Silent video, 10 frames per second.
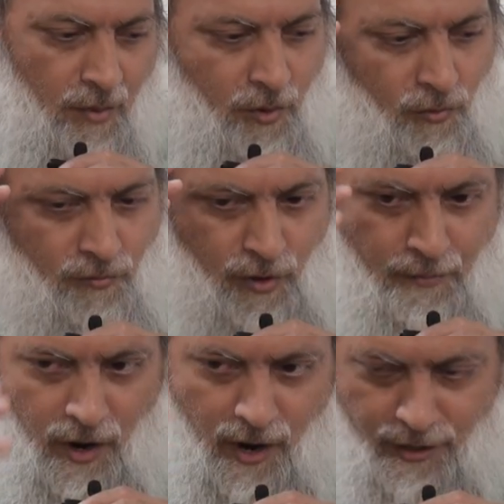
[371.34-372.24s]
I mean, when
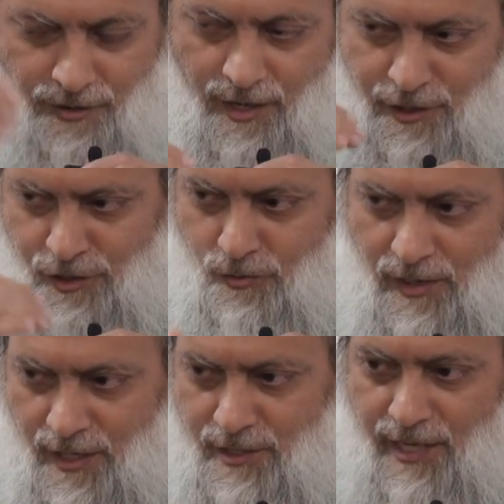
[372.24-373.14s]
we ponder into
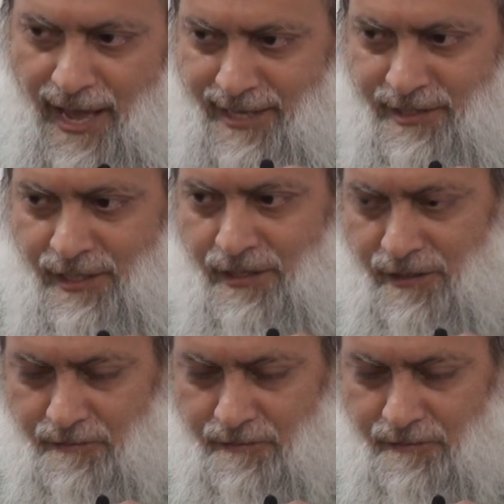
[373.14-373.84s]
what he's asking,